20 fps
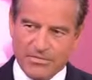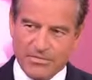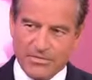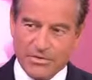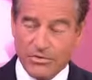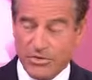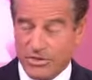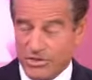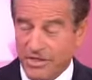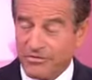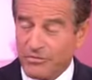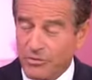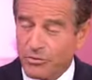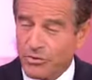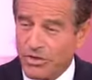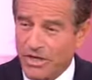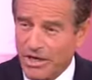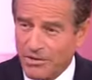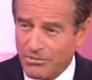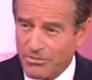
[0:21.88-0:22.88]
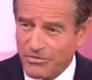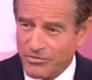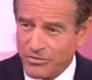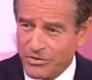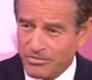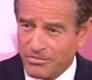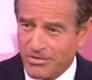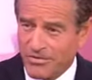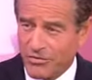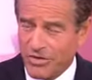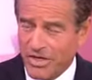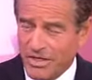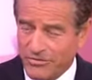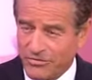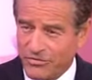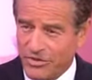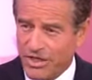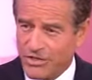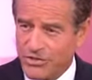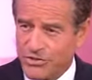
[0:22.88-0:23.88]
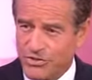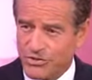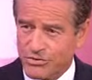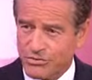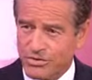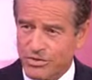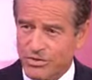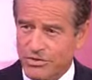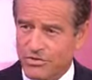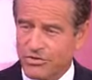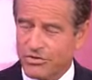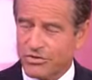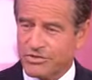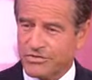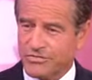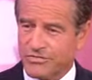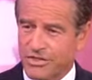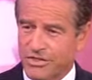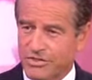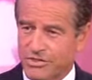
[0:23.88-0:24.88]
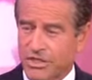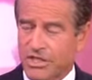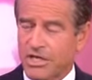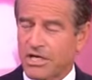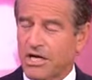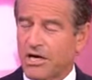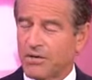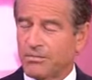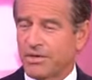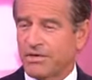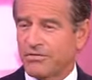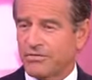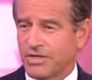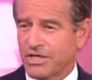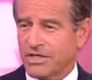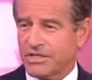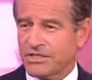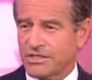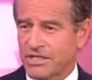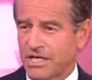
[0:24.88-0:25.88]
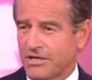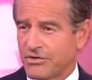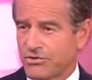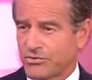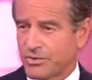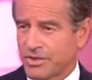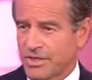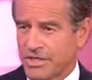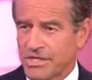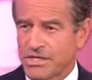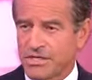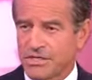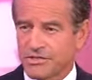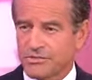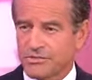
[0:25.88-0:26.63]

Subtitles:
Well, they definitely will go up if you add inflation to it, and the cost of things are going to go up over the next 10, 20 years.